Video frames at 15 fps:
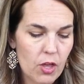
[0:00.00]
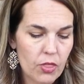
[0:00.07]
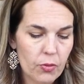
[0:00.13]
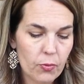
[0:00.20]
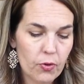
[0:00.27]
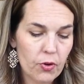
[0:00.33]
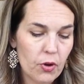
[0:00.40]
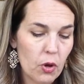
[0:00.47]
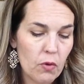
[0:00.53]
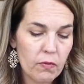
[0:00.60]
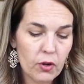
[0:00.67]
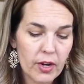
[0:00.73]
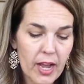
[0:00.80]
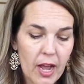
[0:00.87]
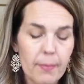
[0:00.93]
Third,
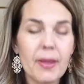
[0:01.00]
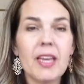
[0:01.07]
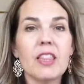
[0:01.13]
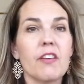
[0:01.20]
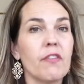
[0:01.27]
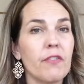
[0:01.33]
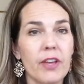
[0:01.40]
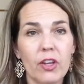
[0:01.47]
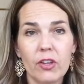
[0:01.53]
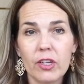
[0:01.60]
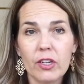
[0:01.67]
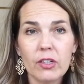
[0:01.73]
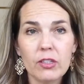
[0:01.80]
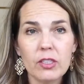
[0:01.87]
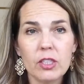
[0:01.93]
overcoming the
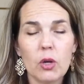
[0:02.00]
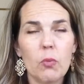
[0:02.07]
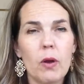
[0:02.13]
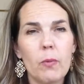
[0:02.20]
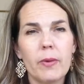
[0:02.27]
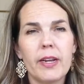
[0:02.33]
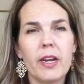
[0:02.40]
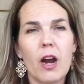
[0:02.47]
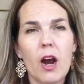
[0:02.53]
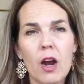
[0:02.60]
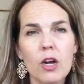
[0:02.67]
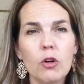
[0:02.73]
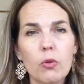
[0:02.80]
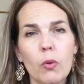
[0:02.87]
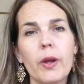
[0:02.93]
failures. So when we
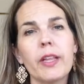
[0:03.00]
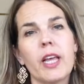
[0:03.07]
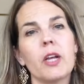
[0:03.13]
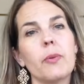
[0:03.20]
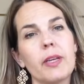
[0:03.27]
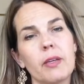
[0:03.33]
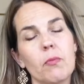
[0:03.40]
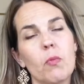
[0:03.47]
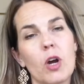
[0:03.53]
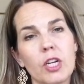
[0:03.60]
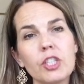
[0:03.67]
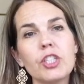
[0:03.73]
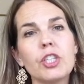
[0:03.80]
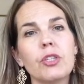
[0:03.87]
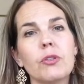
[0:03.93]
aren't growing like we
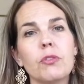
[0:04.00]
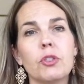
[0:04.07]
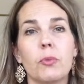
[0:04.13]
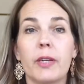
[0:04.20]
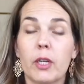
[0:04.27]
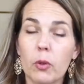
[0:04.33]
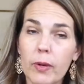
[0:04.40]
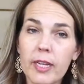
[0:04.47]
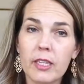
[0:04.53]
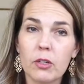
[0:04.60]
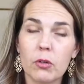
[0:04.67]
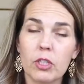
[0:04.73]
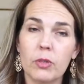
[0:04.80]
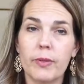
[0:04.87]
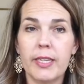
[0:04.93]
want to, do we quit
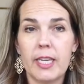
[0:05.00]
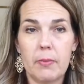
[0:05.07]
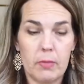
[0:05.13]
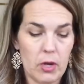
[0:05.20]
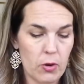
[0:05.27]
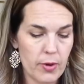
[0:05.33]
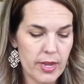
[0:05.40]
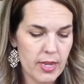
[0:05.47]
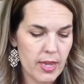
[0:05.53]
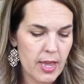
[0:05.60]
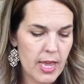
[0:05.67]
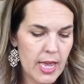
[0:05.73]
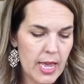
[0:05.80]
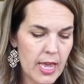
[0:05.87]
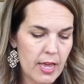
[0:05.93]
or do we keep going?
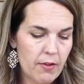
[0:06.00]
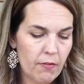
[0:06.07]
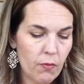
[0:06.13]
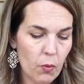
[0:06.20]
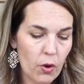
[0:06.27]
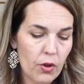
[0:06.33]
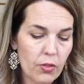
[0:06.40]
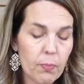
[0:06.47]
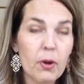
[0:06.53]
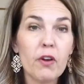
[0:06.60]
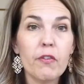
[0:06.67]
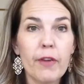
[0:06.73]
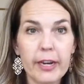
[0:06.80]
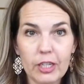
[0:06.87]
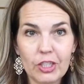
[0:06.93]
Fourth,
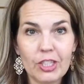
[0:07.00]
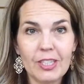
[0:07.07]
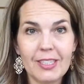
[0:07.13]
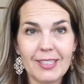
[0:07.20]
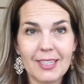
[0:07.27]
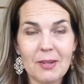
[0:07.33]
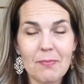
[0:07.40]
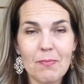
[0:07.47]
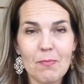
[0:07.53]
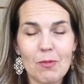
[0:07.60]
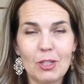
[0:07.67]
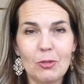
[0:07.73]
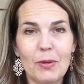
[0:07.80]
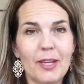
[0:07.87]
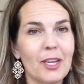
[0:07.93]
perfectionism,
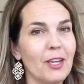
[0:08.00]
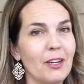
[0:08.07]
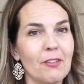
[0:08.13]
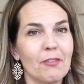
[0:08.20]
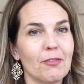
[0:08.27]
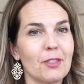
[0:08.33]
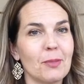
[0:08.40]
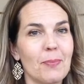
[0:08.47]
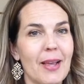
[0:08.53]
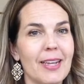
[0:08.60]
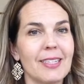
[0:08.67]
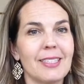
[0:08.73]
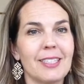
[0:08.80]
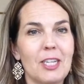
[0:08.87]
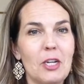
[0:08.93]
which we could have
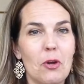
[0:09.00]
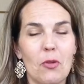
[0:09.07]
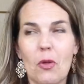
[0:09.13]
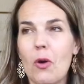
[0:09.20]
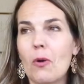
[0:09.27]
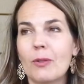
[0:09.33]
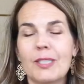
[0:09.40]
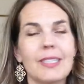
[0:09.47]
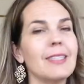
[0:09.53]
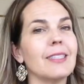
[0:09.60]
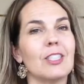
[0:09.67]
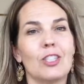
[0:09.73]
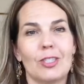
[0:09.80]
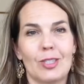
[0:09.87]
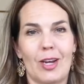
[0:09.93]
spent, the whole
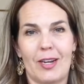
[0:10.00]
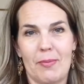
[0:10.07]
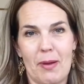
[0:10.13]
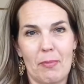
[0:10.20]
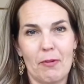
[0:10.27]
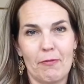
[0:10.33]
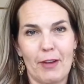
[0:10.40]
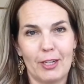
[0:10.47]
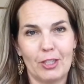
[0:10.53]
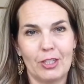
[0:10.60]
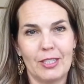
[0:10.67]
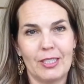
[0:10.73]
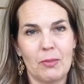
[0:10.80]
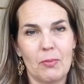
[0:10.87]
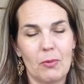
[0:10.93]
season just talking about
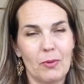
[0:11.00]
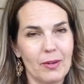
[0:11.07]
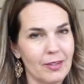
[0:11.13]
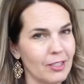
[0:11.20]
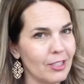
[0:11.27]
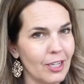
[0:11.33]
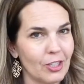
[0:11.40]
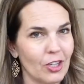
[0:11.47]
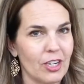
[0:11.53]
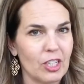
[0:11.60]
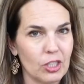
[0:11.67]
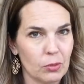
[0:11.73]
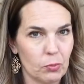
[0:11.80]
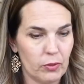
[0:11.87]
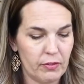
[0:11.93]
perfectionism, but we're going to touch on it
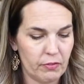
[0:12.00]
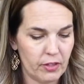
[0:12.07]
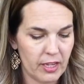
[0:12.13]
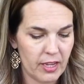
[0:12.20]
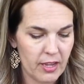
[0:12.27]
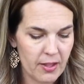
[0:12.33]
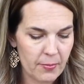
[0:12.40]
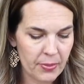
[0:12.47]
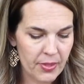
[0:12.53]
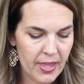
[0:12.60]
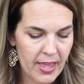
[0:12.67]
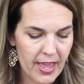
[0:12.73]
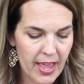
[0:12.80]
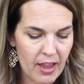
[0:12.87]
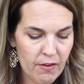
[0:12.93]
just briefly.
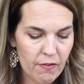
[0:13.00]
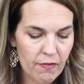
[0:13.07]
And